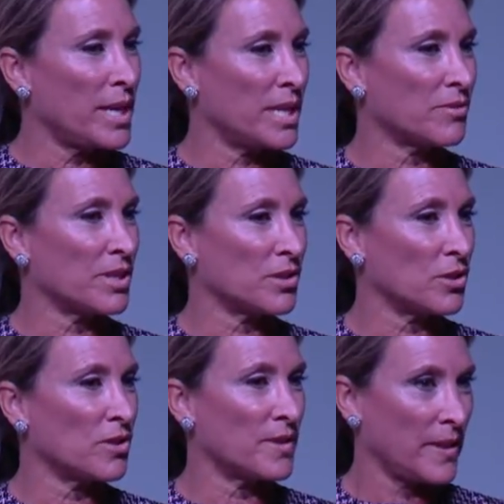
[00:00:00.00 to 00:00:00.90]
in Israel
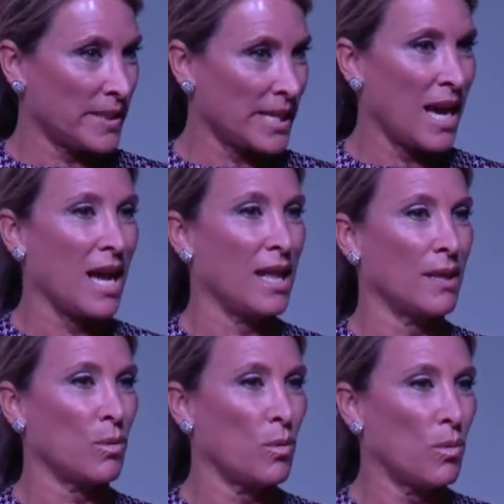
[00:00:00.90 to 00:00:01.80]
serves in the
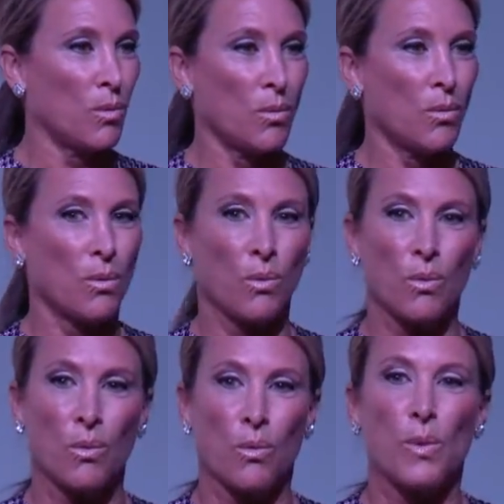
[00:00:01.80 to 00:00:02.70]
tzahal.
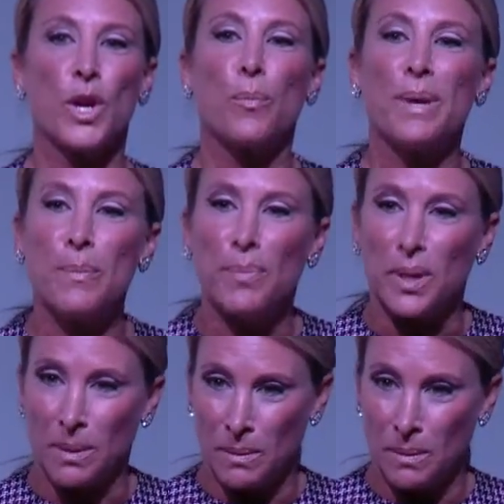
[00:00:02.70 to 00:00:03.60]
We are
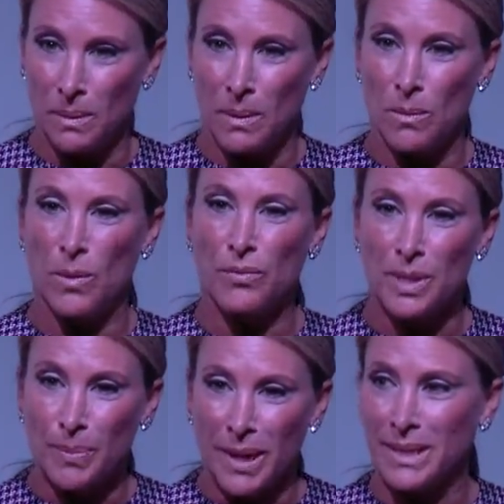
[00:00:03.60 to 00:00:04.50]
people with
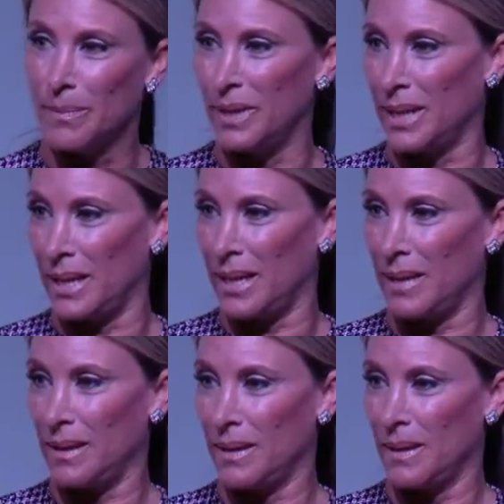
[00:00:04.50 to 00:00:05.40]
responsibility,
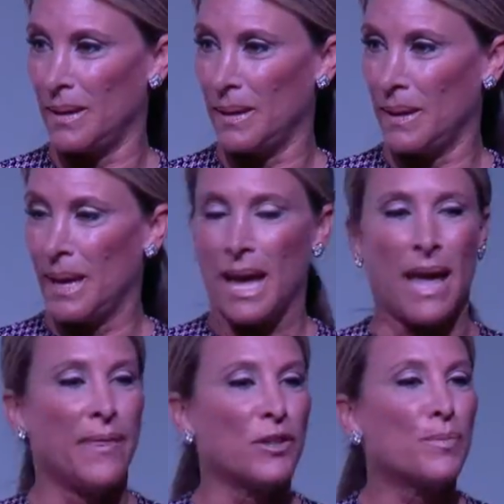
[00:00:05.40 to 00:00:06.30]

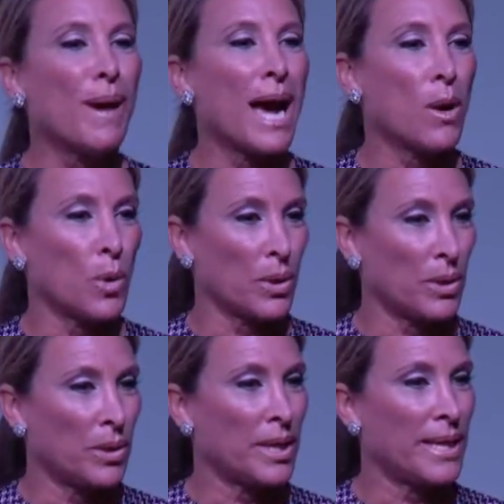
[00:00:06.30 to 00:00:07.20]
and there's power
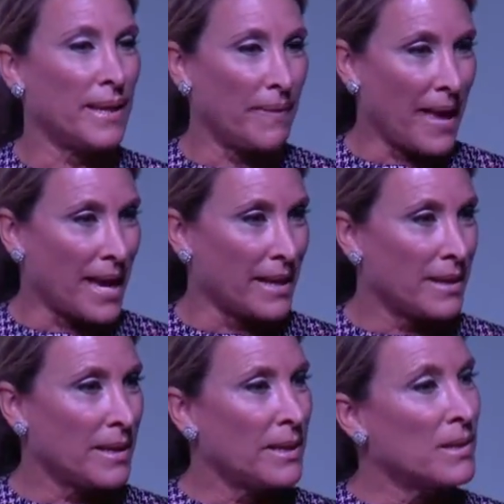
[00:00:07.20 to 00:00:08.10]
in that.
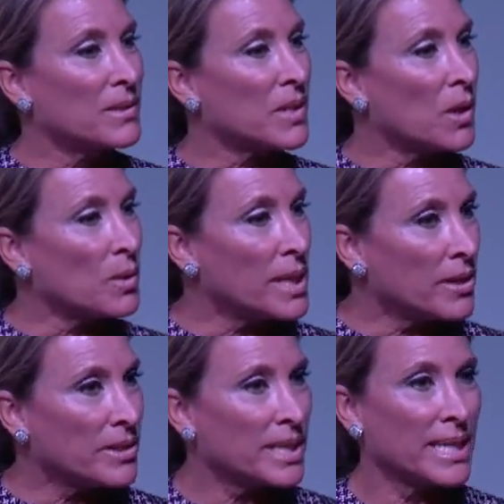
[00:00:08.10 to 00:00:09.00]
So
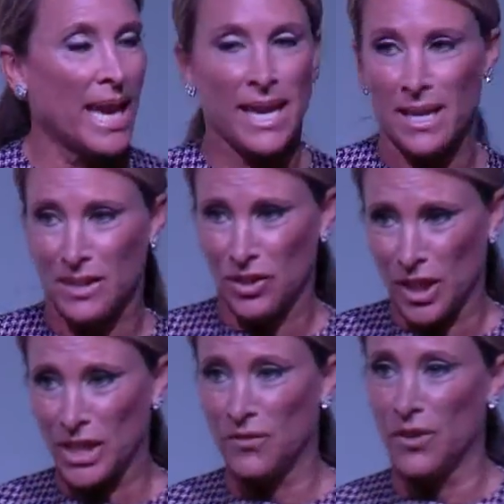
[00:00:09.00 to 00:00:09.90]
here today is
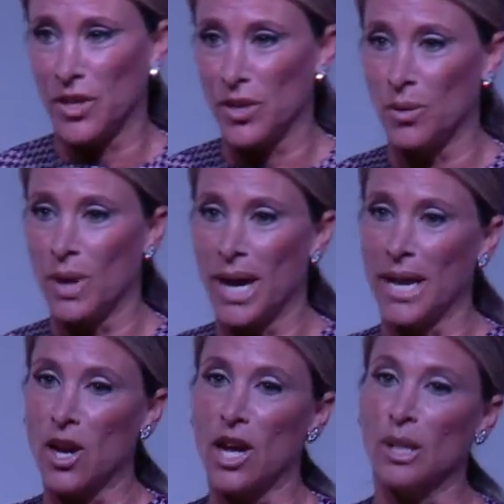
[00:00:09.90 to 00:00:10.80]
just for you.
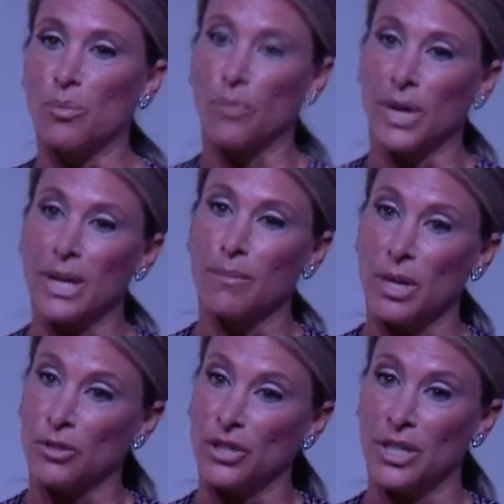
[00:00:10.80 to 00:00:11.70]
I call it Bring
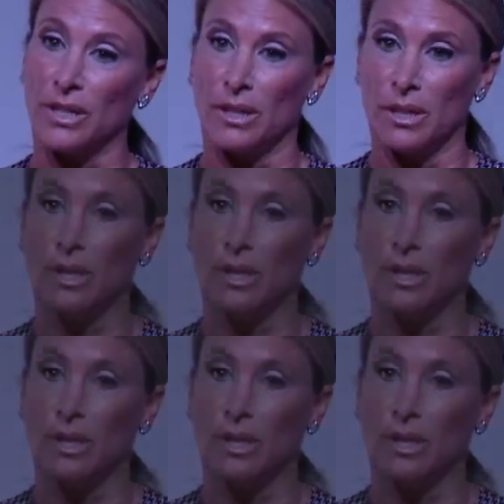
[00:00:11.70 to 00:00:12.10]
Emotion